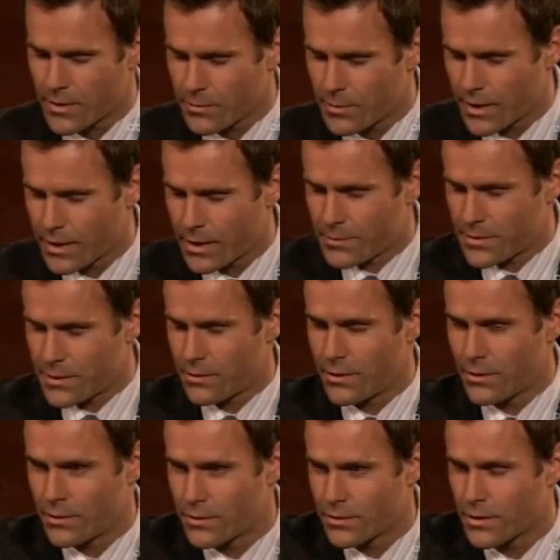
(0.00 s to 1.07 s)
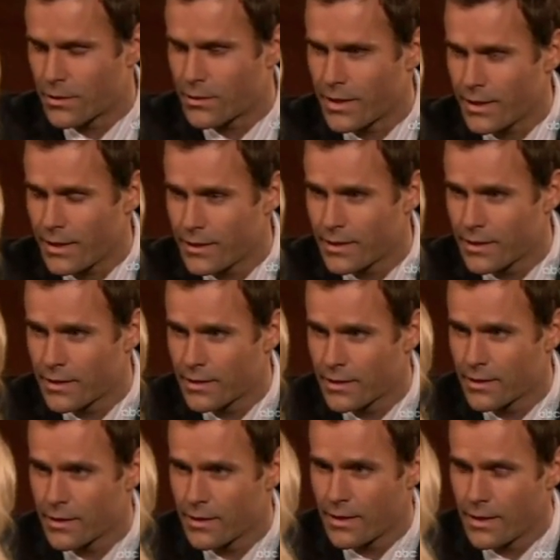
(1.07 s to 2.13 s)
gonna make it up to you, though, okay?
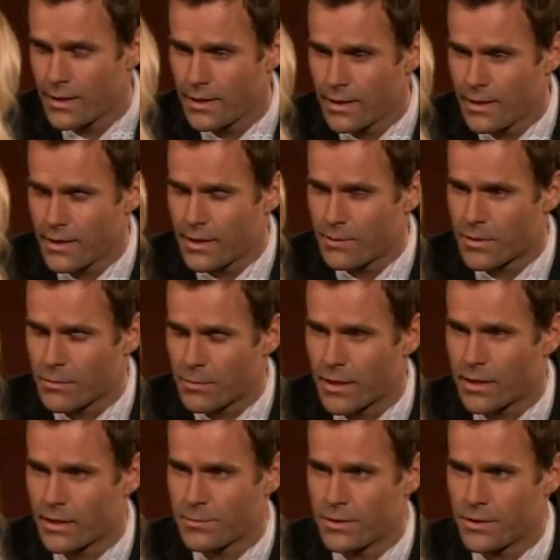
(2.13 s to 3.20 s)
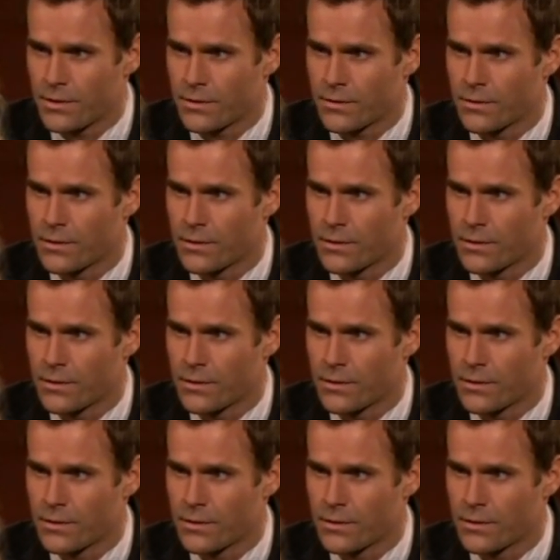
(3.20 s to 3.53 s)
I'm gonna make it up to you.